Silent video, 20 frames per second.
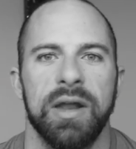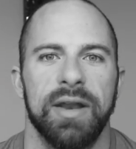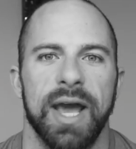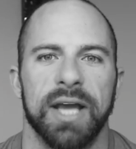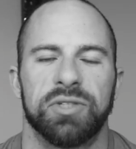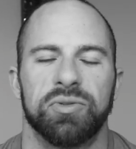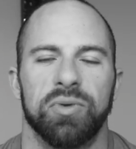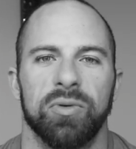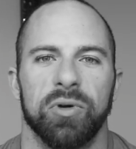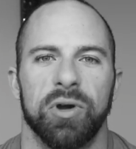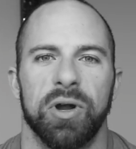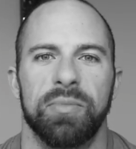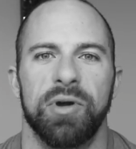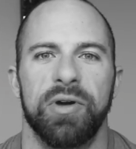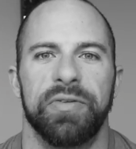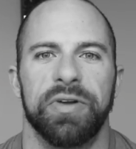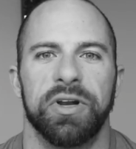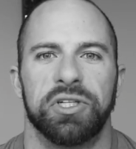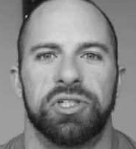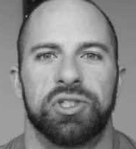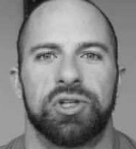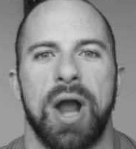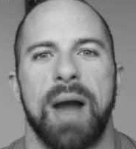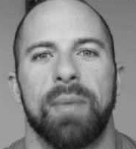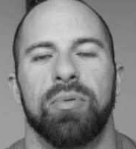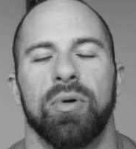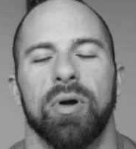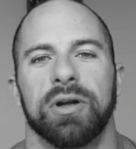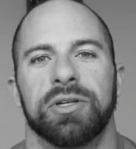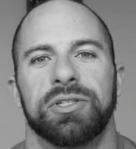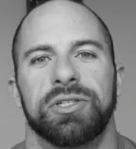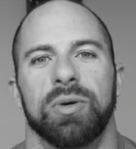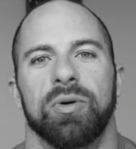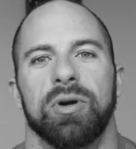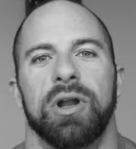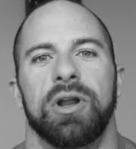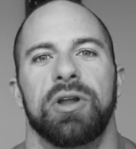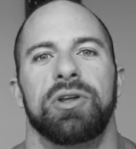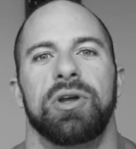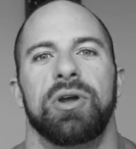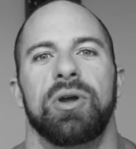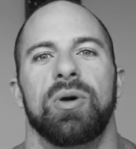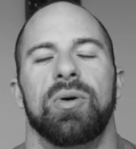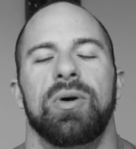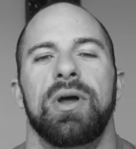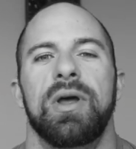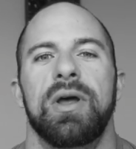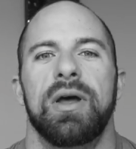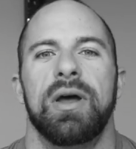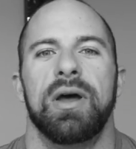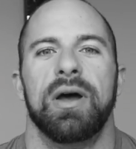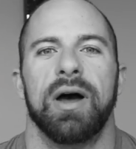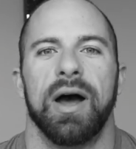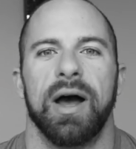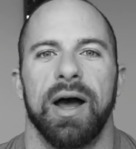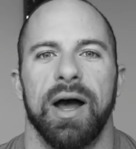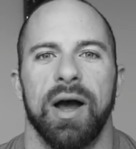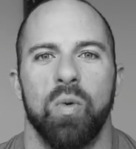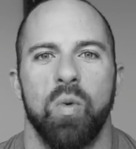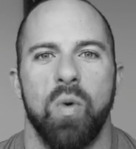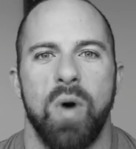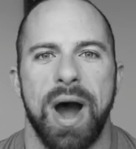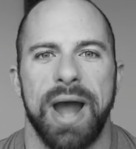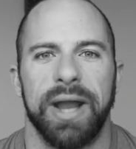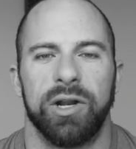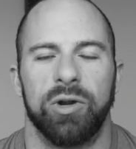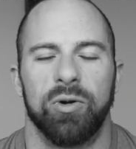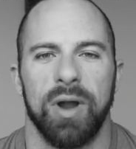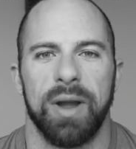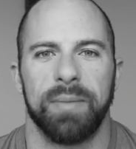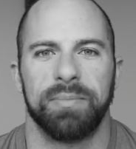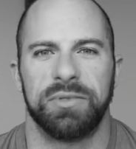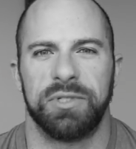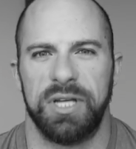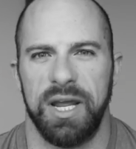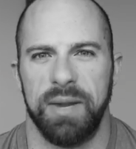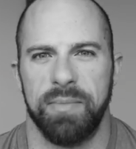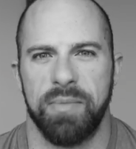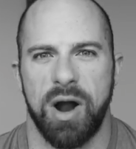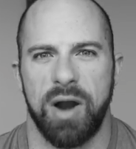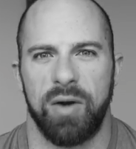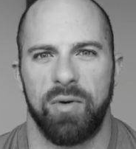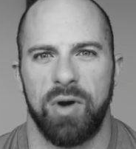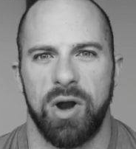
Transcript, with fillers: Next one, we're gonna move into trap work. So we're gonna do uh, a wide grip T-bar